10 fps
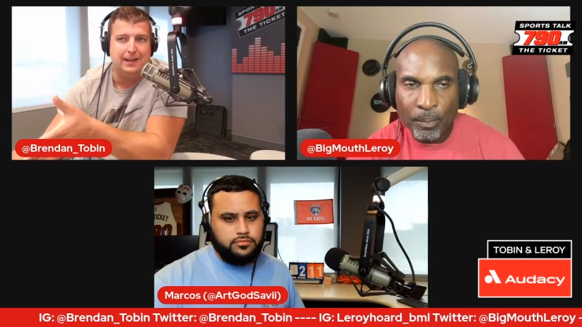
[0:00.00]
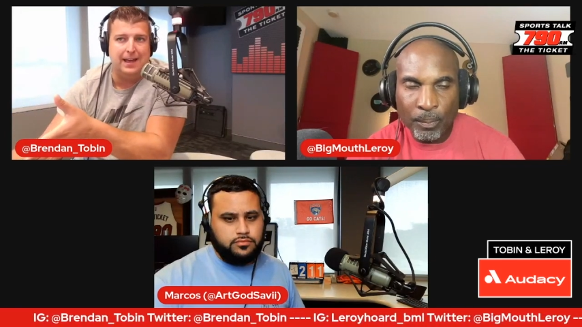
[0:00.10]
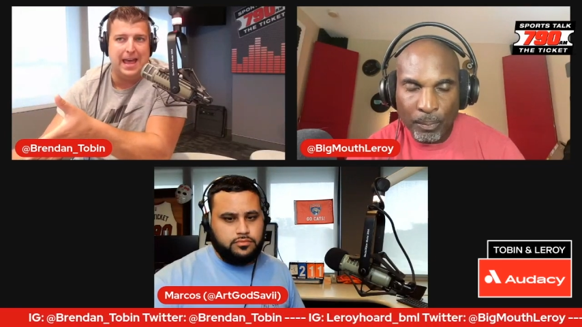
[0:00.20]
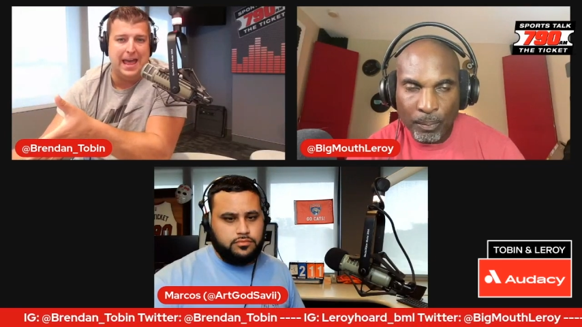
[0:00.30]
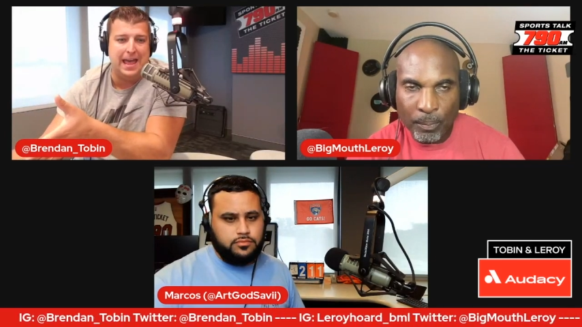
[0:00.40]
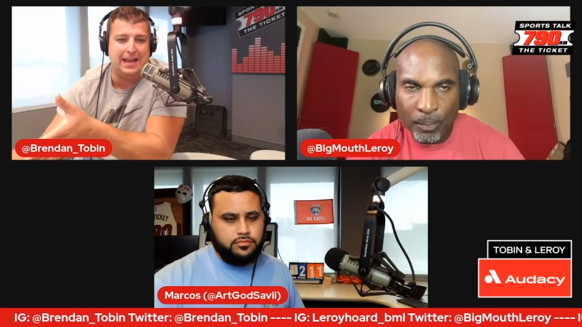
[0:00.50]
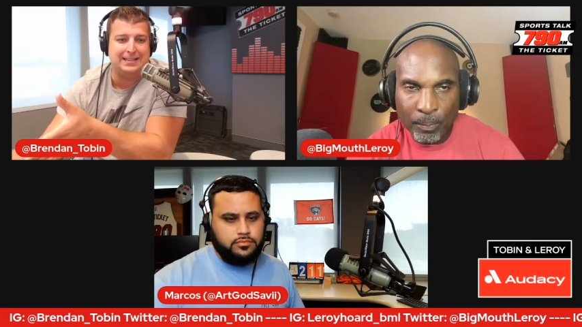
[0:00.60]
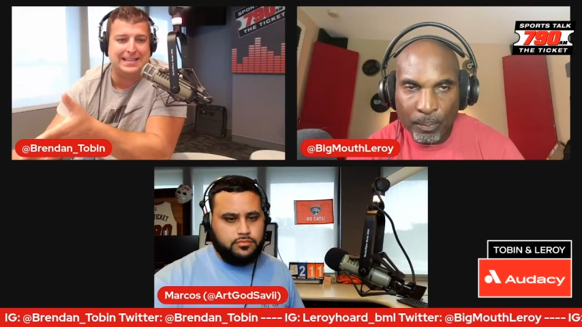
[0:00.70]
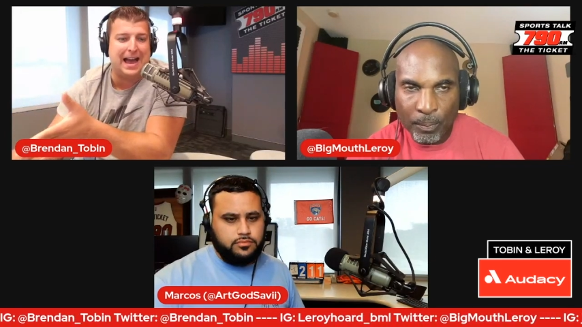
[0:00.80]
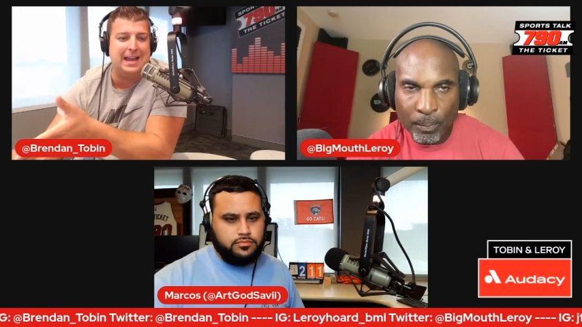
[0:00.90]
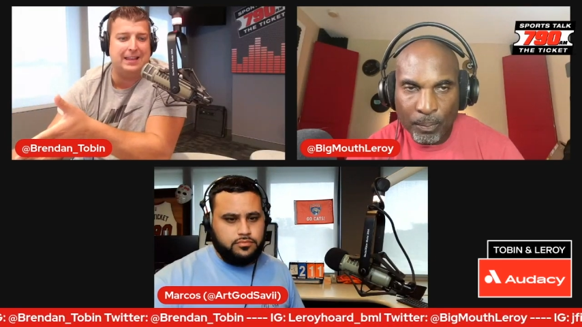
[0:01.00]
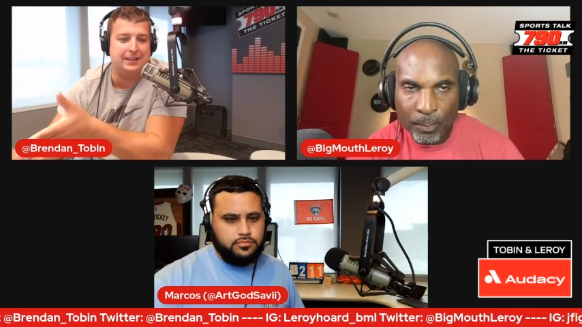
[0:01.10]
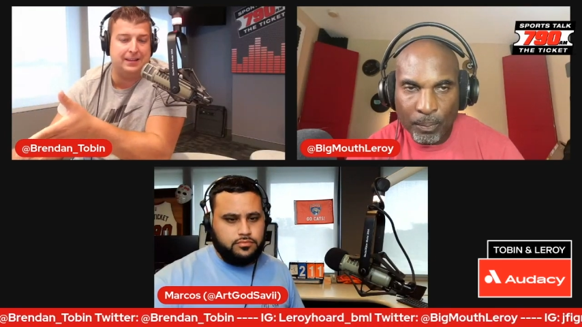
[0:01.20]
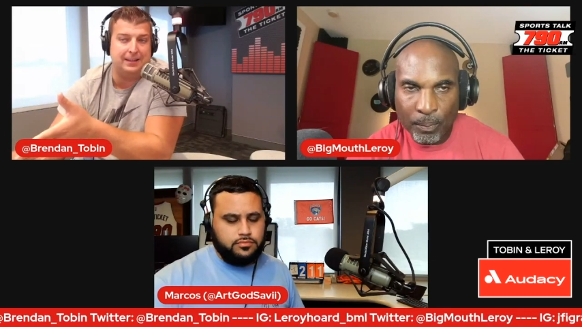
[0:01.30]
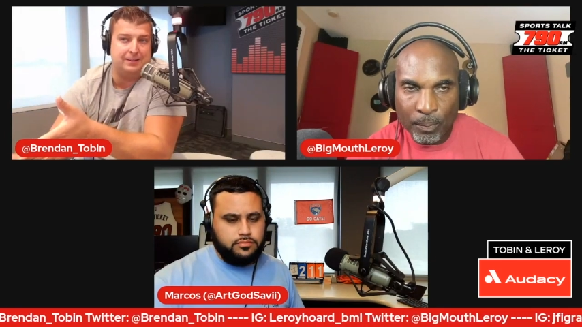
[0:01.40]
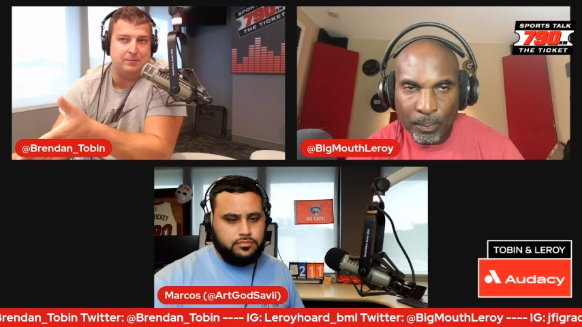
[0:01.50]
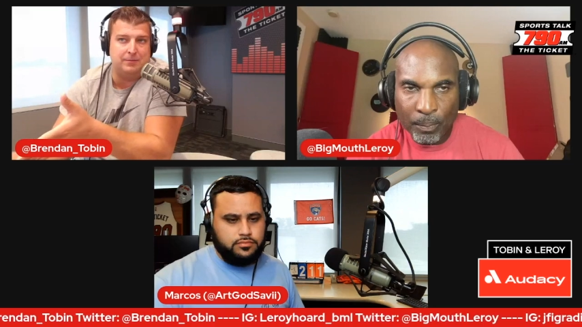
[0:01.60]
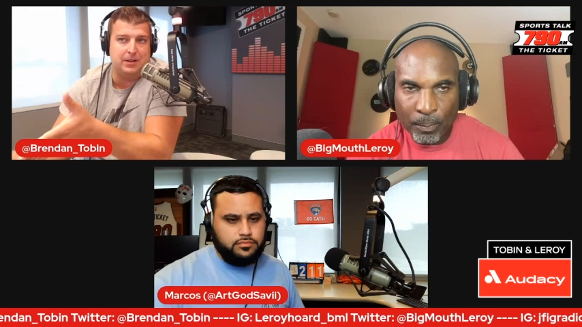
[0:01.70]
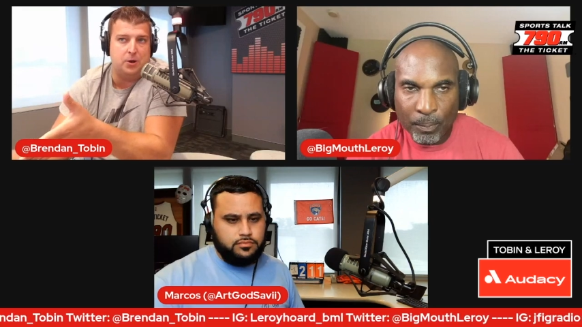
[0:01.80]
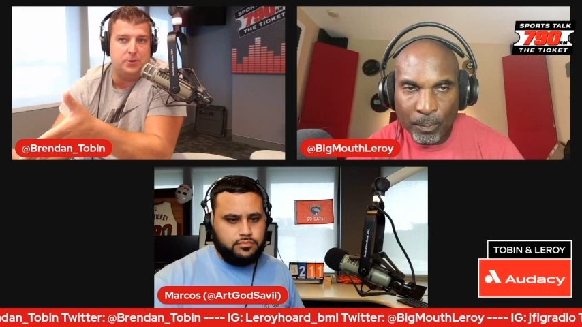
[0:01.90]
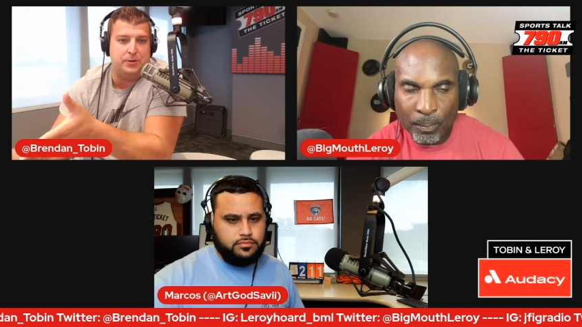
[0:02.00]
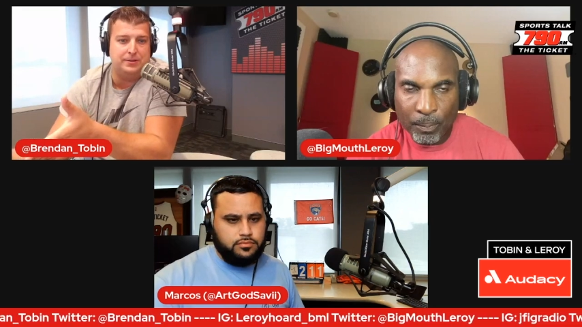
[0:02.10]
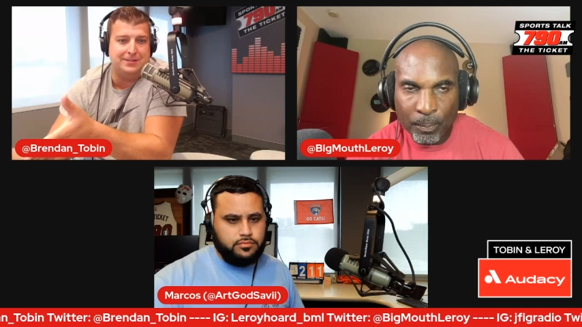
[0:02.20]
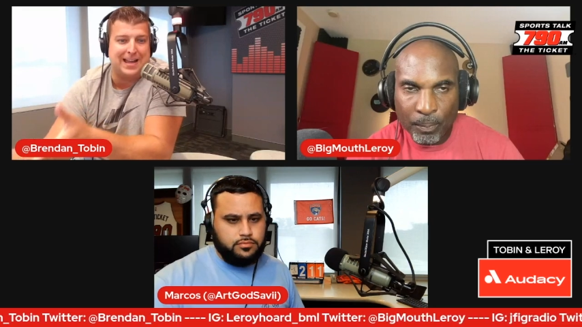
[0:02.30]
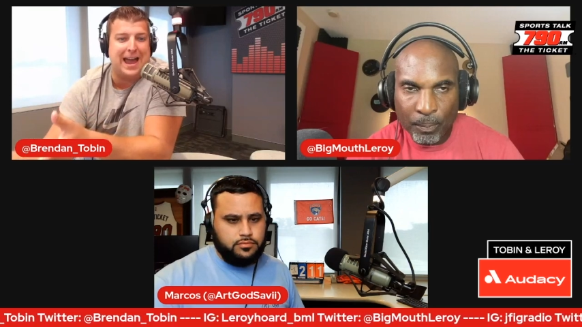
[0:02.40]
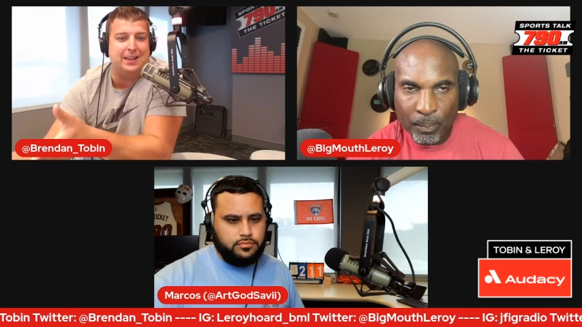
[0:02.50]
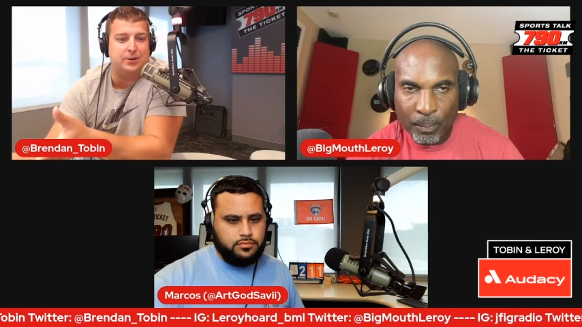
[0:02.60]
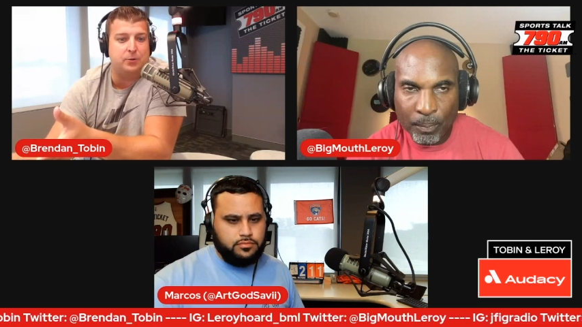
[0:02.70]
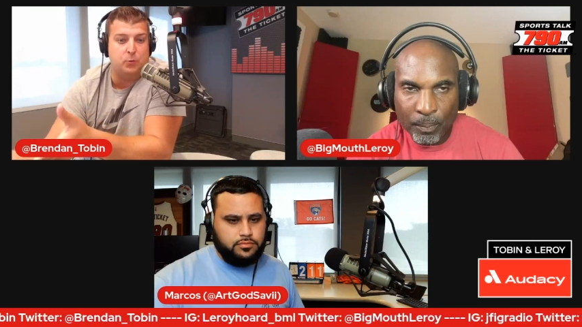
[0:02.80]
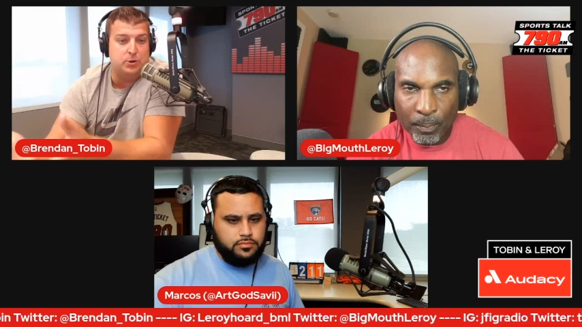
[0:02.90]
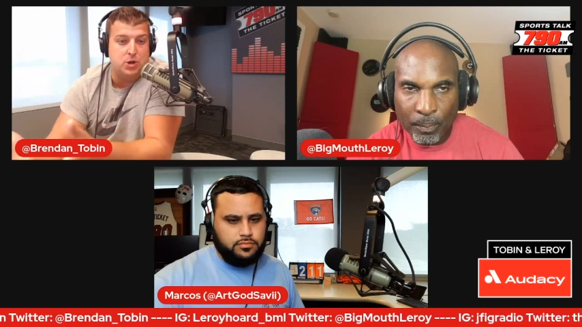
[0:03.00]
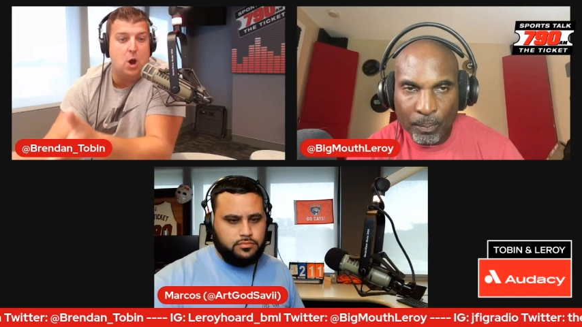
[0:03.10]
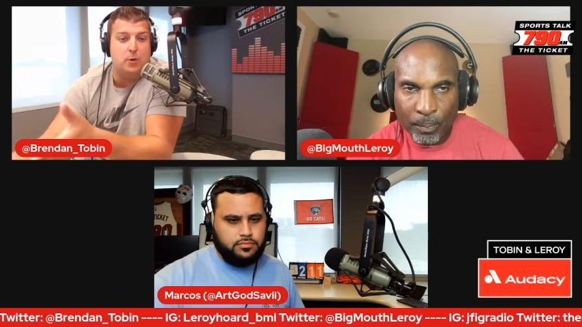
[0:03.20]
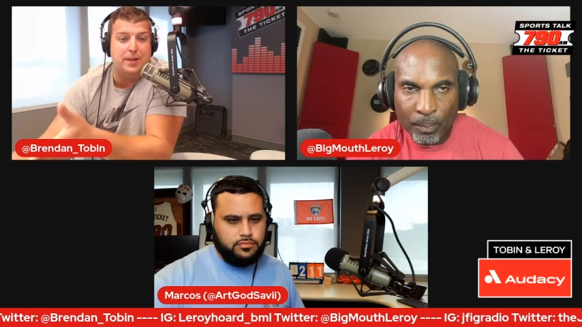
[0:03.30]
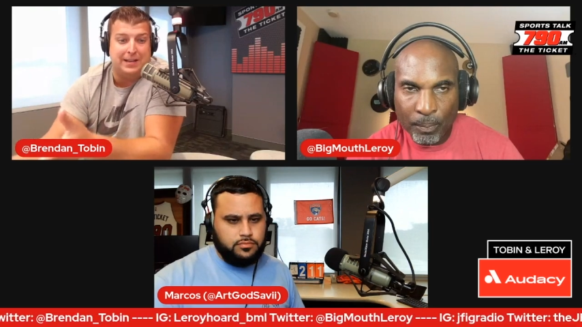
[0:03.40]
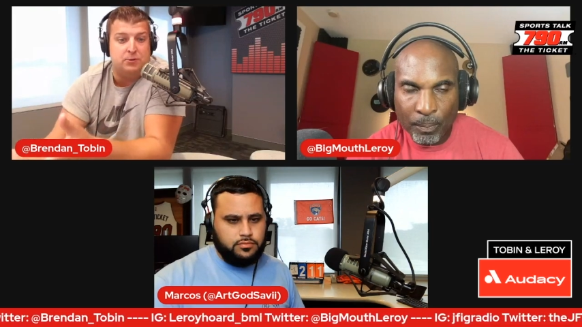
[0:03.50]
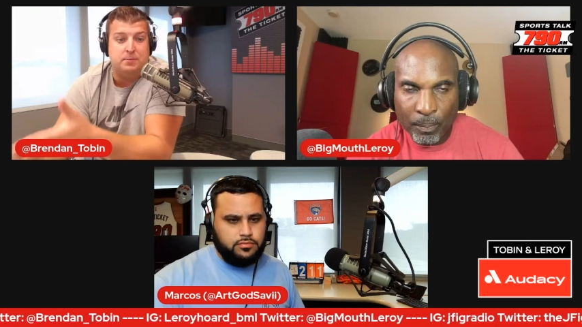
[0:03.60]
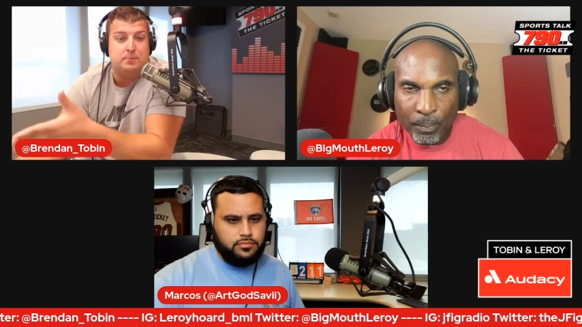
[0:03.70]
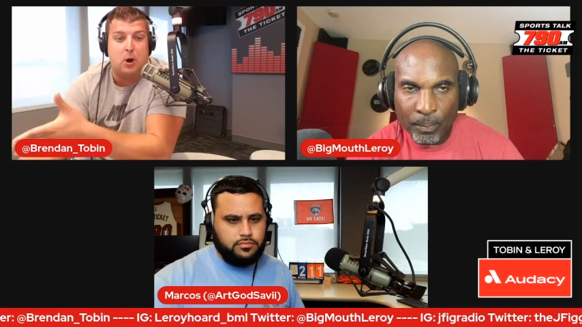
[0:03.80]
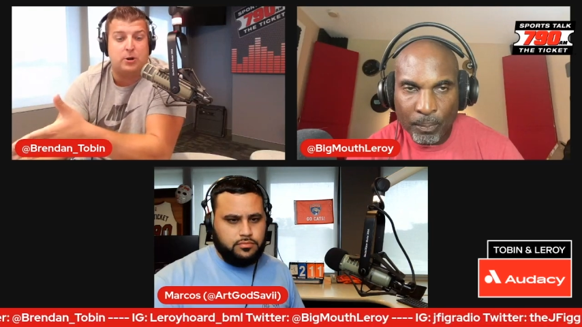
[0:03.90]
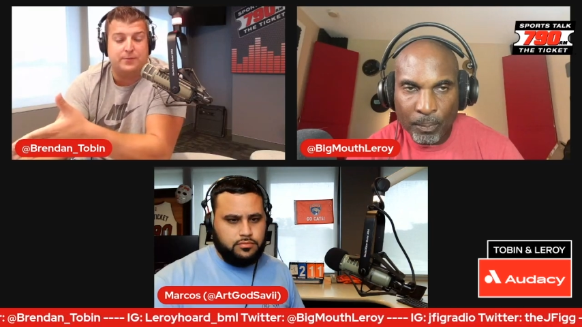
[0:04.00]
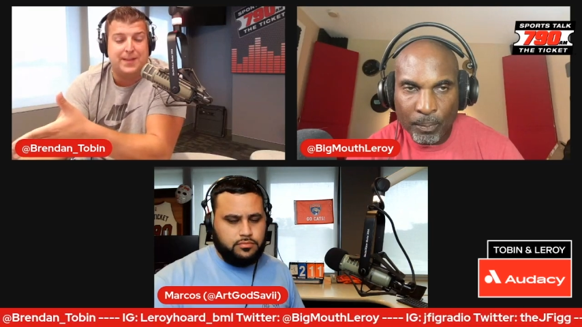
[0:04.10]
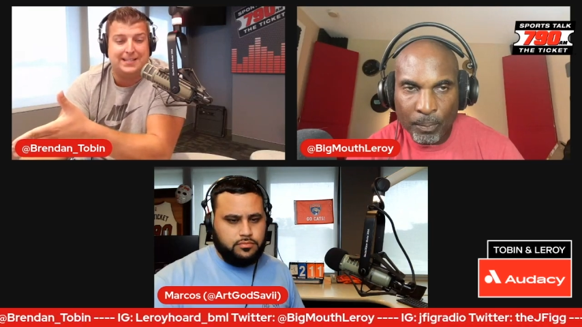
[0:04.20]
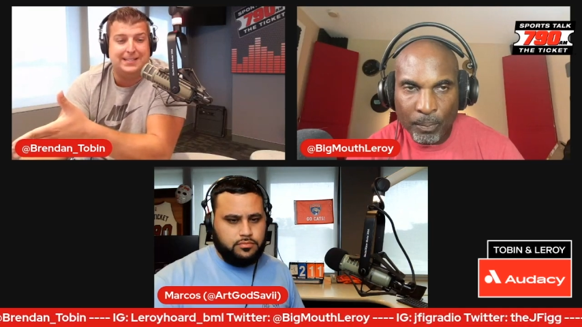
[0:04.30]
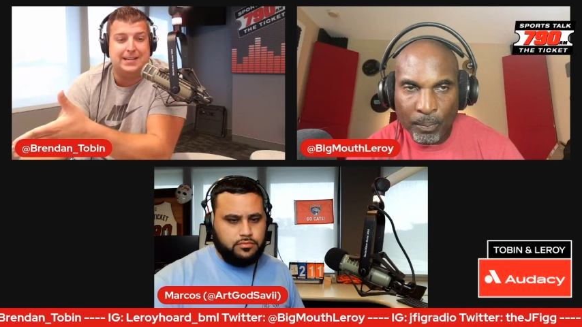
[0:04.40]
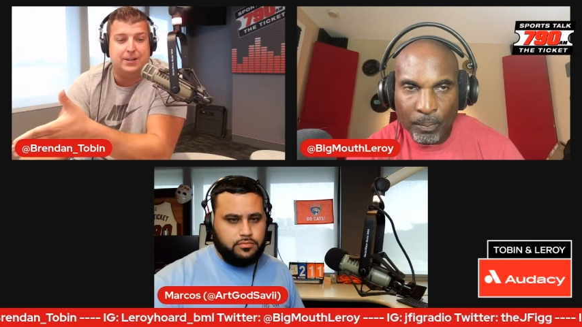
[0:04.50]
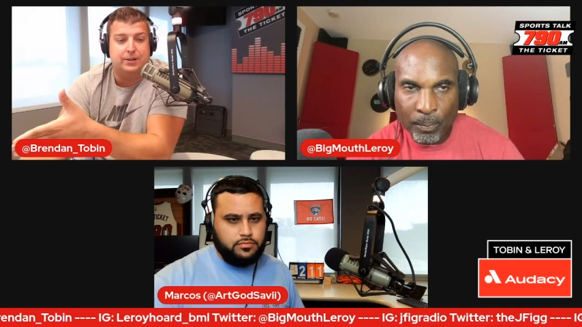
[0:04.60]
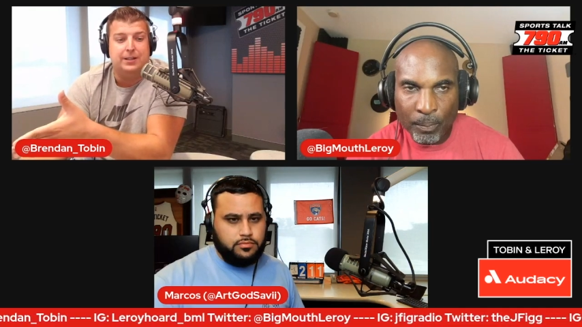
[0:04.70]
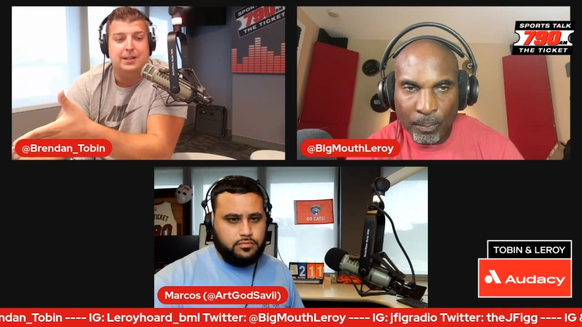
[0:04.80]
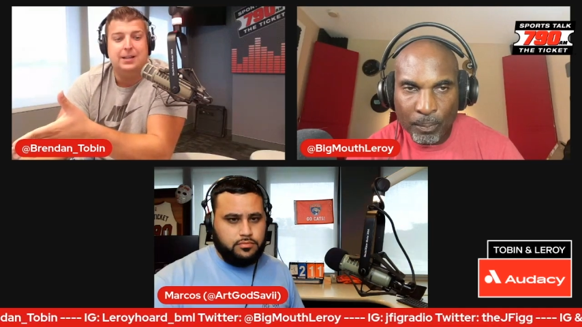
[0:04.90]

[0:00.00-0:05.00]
Speaker 1: And Ty, and the, the you know, Tyler would know that he would be part of that deal.